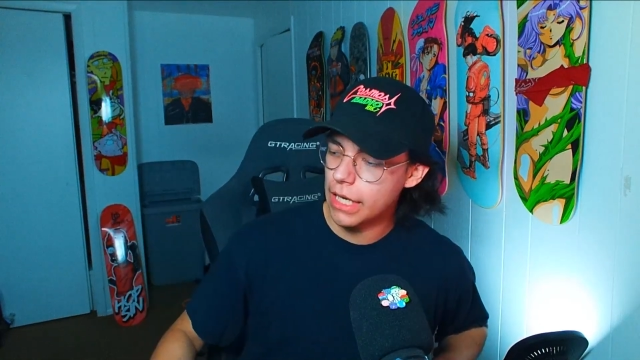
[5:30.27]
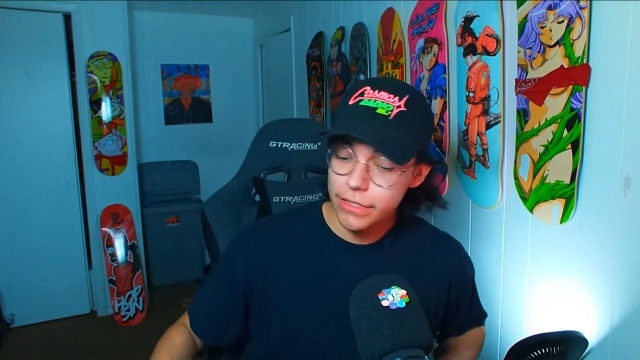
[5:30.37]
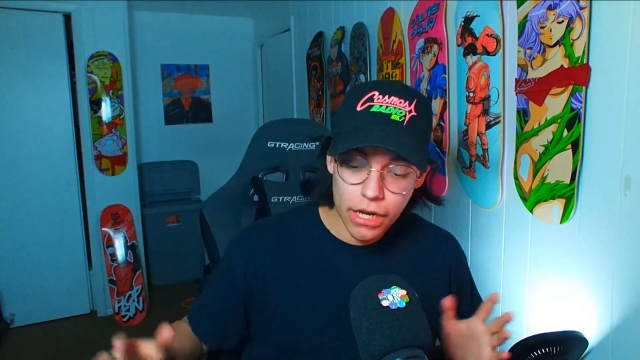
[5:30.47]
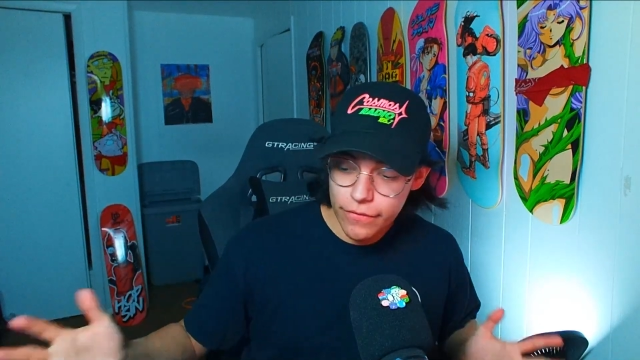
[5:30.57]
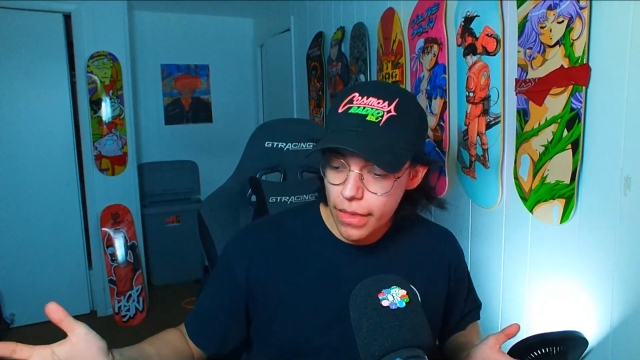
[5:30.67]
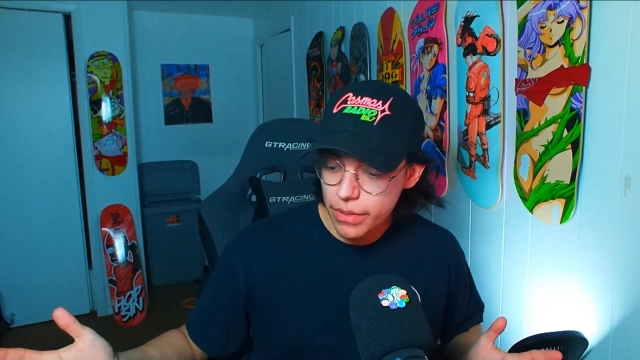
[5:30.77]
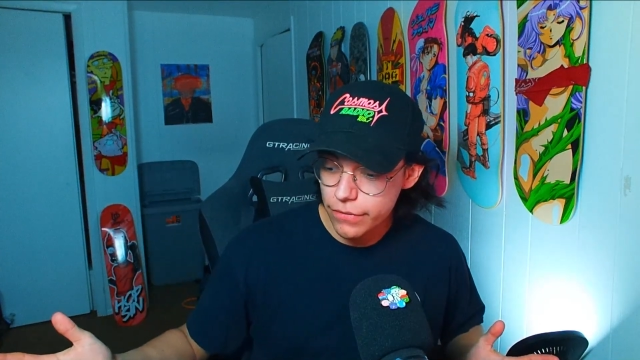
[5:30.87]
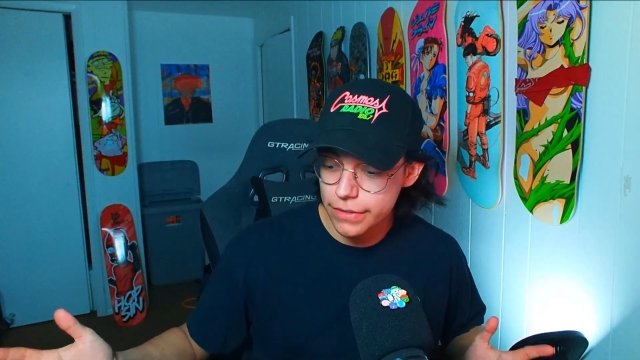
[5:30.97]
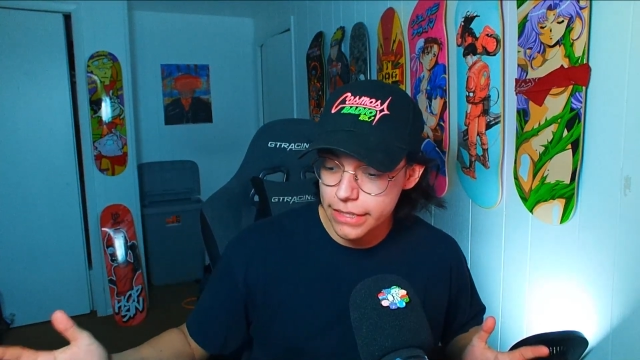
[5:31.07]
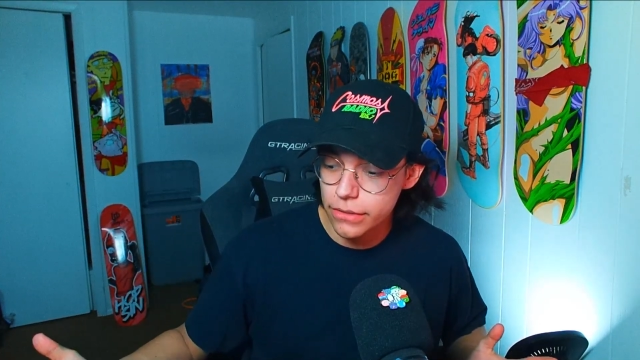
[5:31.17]
It's not even that big
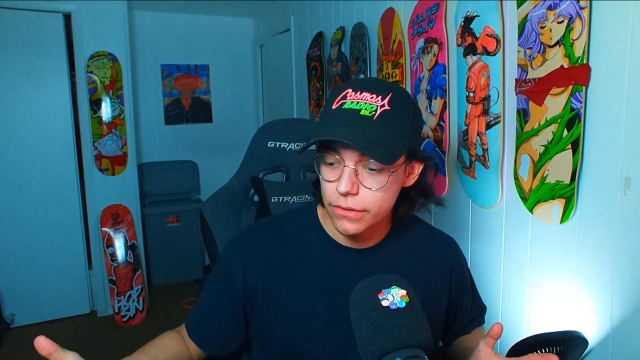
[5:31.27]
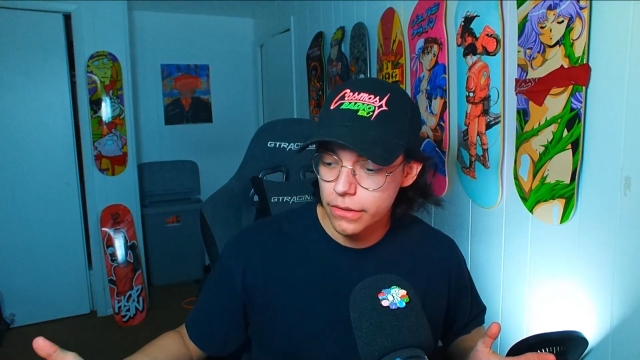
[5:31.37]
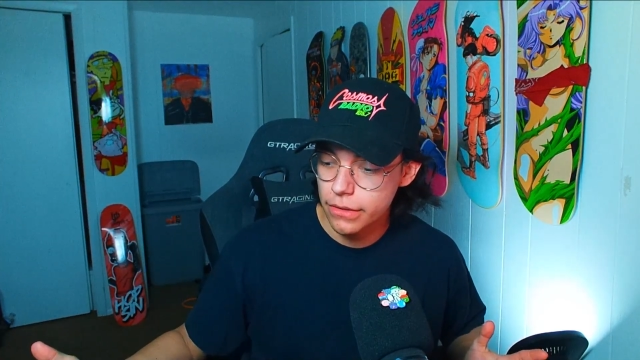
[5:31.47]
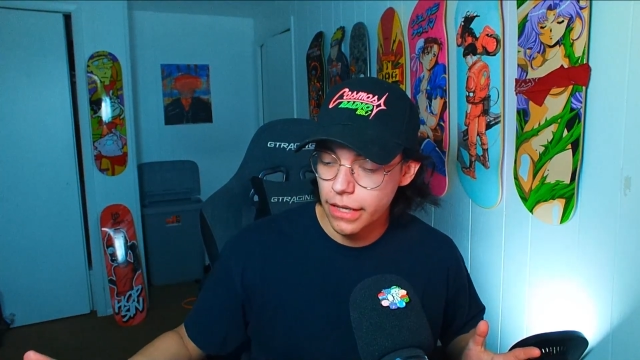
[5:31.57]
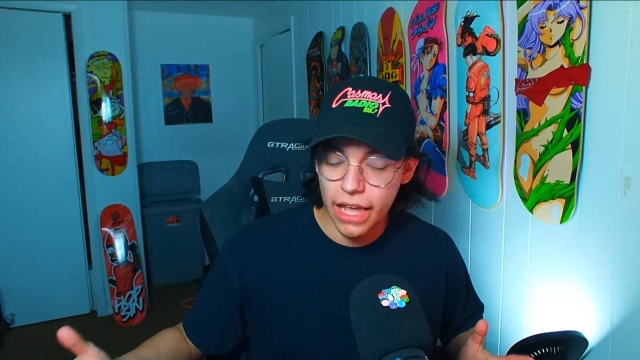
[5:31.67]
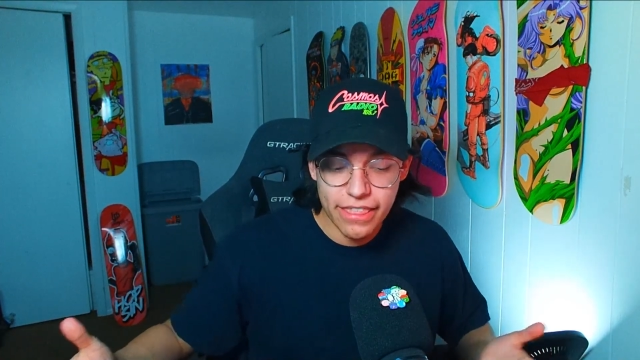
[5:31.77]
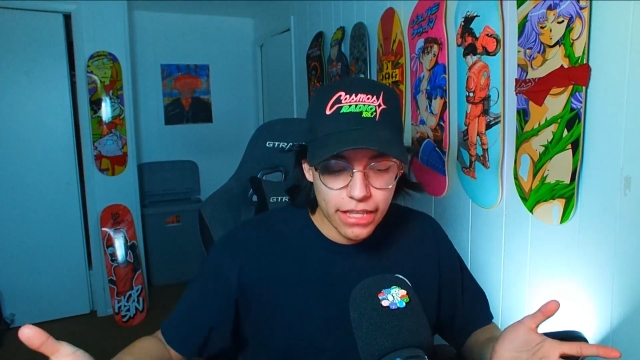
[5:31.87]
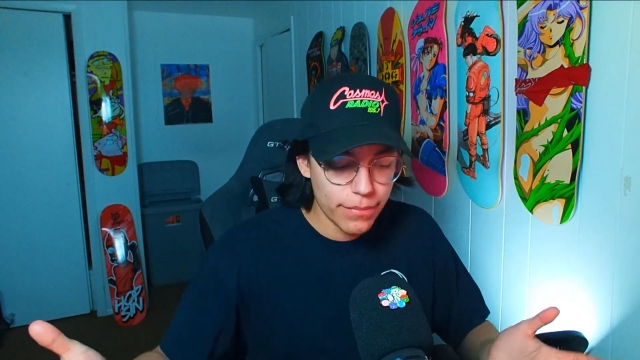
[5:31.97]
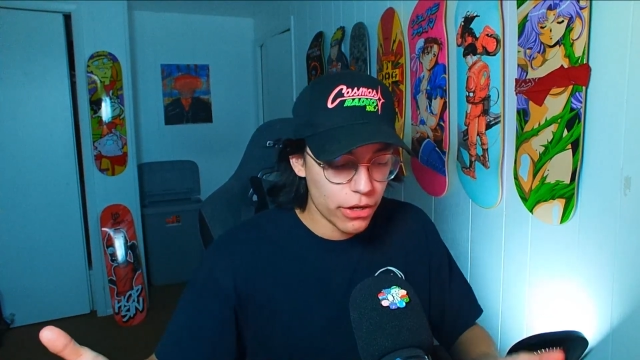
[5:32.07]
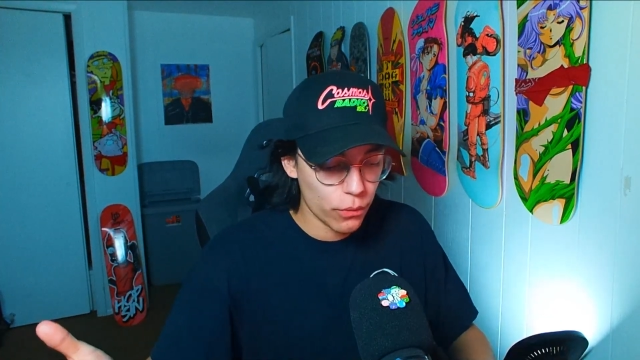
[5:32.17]
of a deal. Like, I
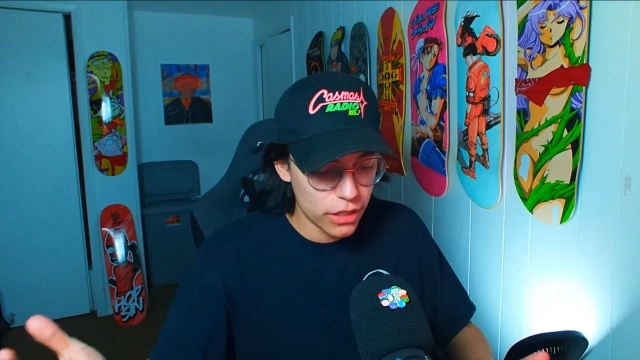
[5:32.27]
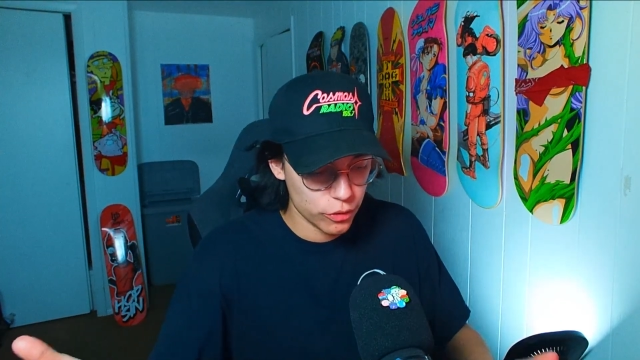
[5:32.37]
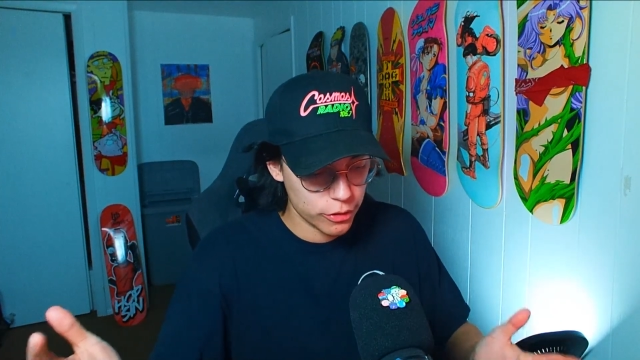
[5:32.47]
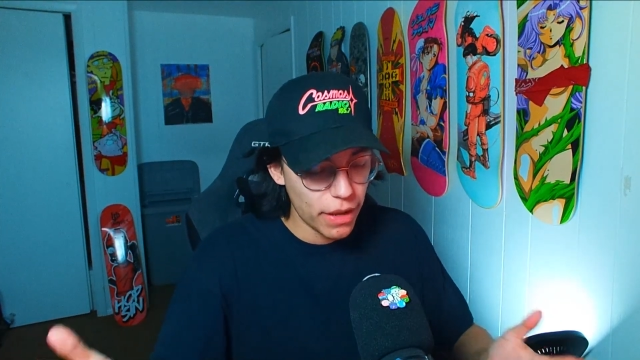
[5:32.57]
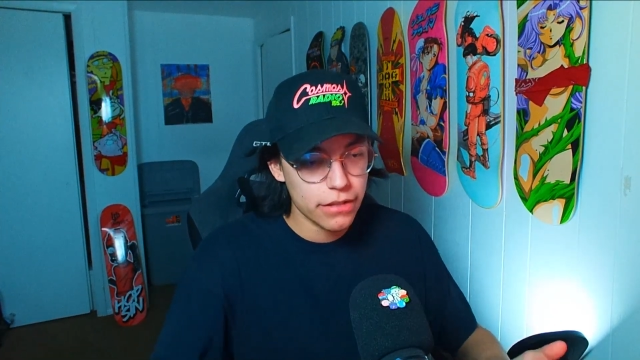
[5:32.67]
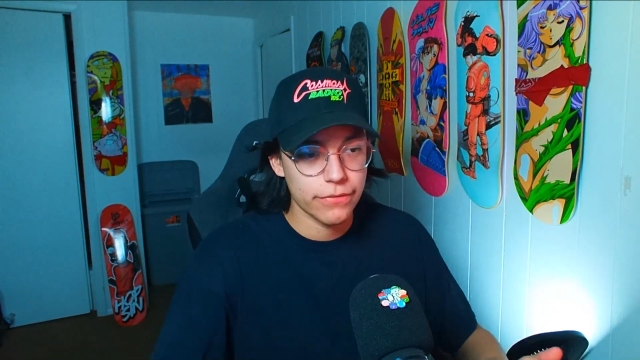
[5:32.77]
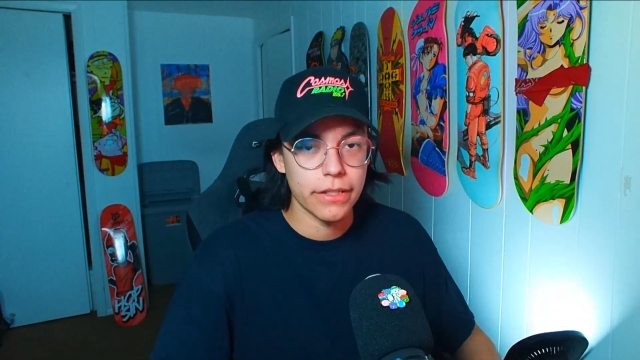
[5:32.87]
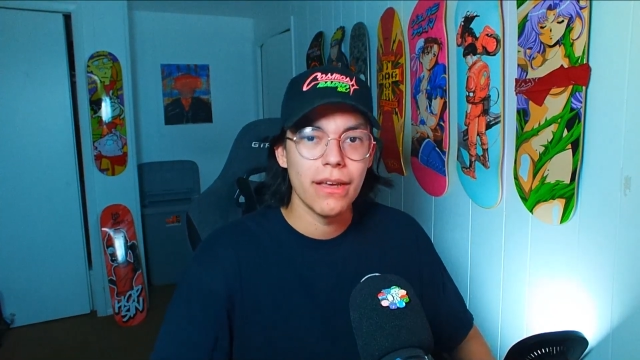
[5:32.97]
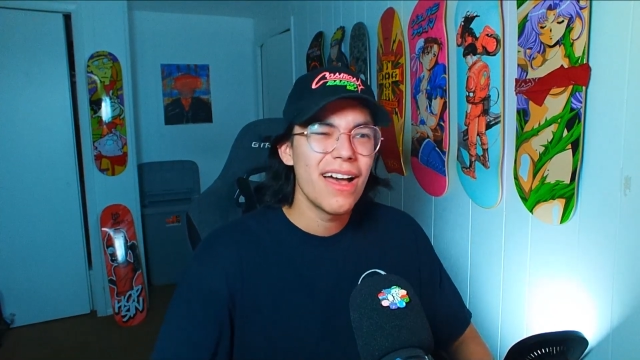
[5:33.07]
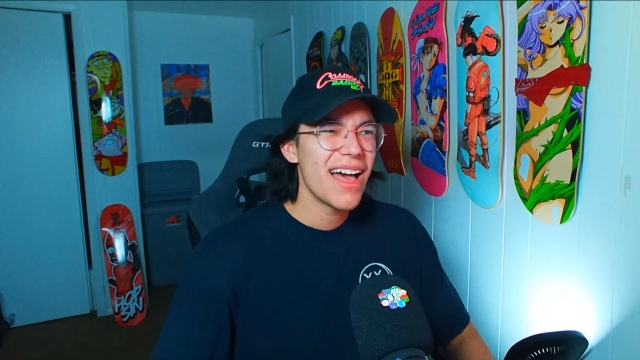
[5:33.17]
think about it retrospectively.